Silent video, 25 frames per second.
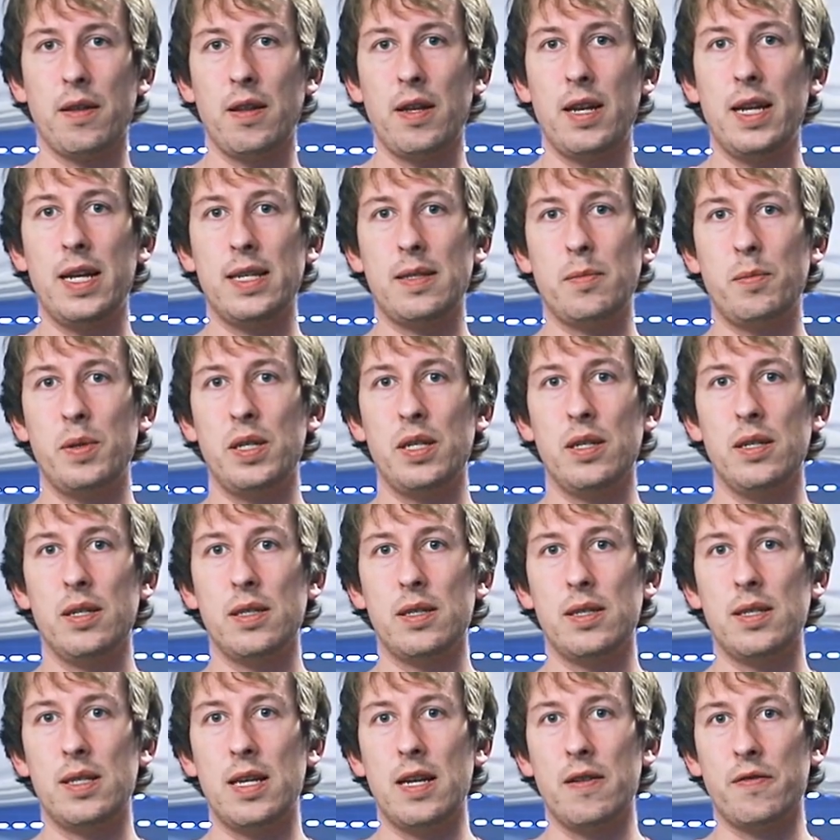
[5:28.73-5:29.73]
the less
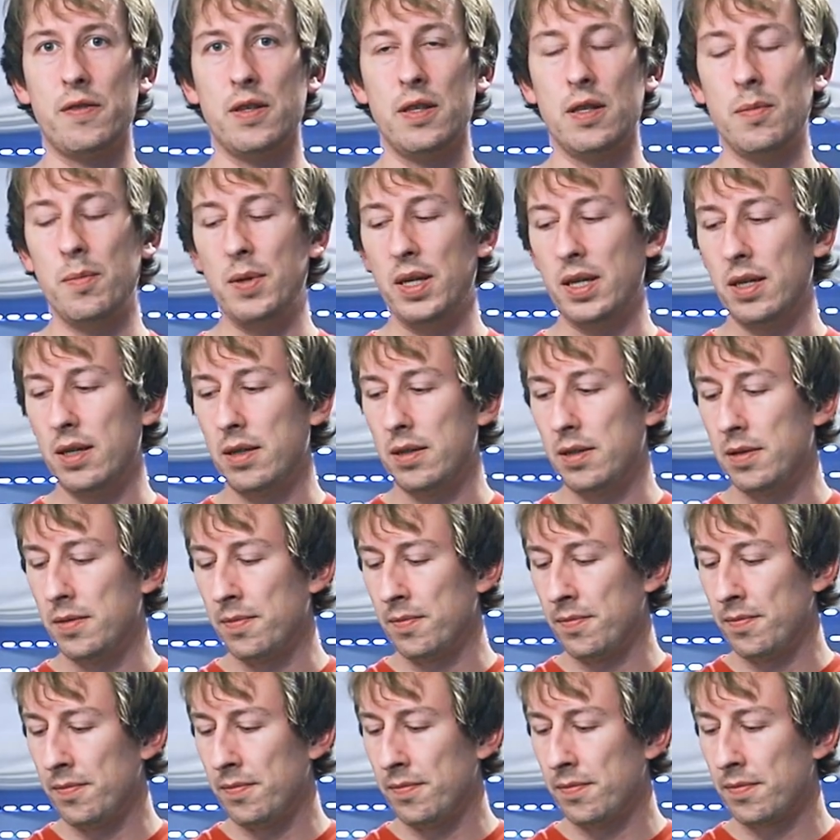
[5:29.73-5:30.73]
bitterness is left in the beer.
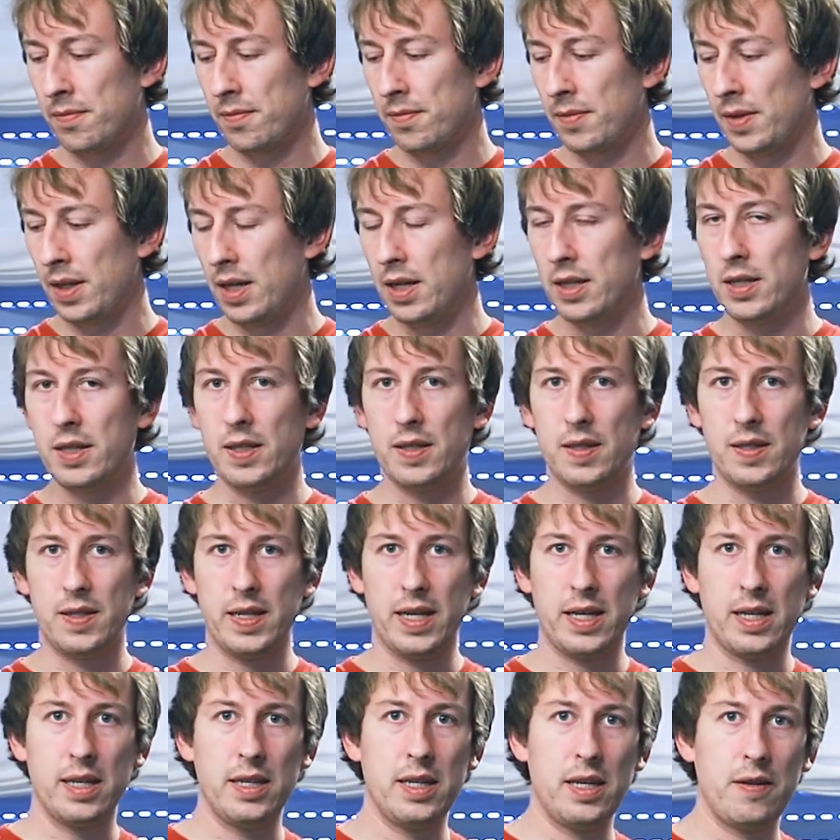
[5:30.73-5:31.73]
Just a
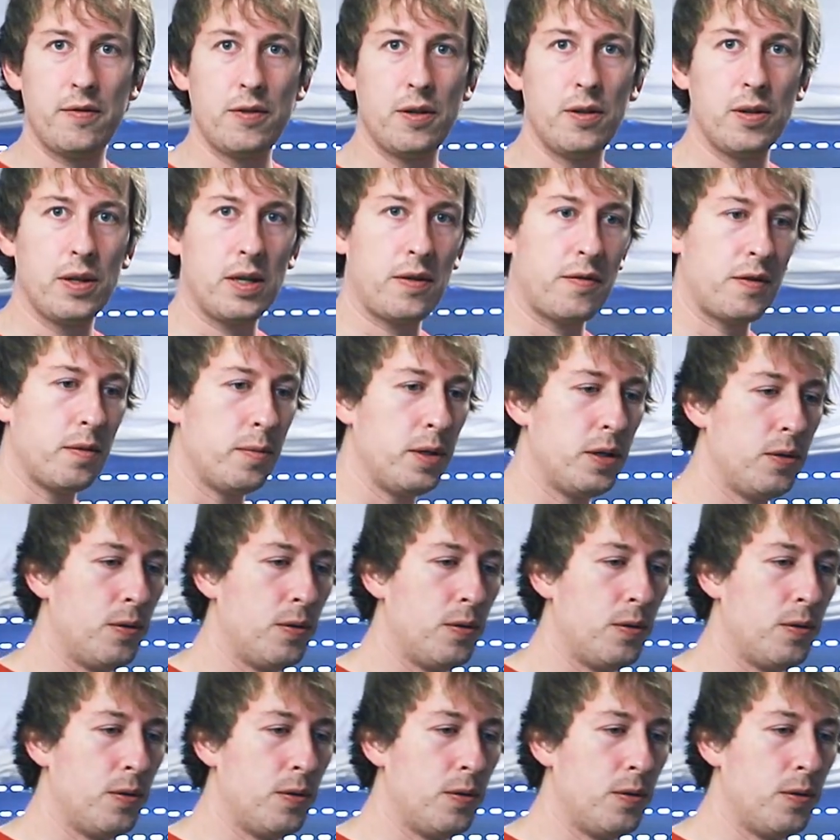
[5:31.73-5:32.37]
second, I have to look after my